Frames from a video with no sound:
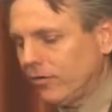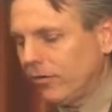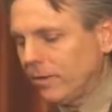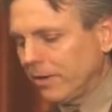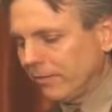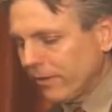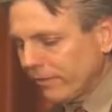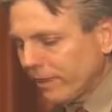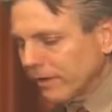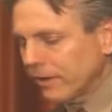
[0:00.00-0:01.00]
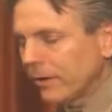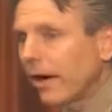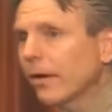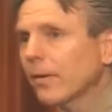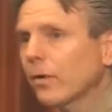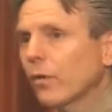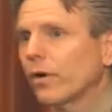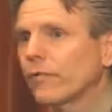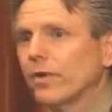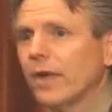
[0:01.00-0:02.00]
It should be observed that the Arabic
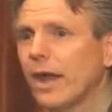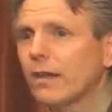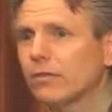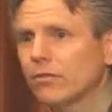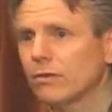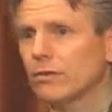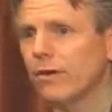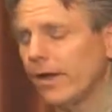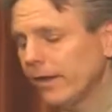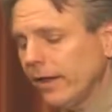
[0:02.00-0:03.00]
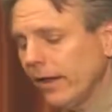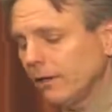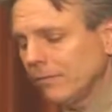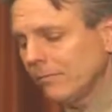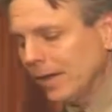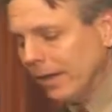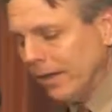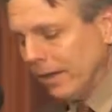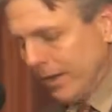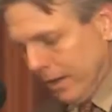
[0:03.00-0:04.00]
word for knowledge in the Qur'an, ilm,
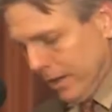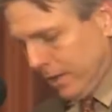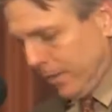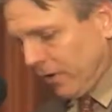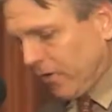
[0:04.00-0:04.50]
appears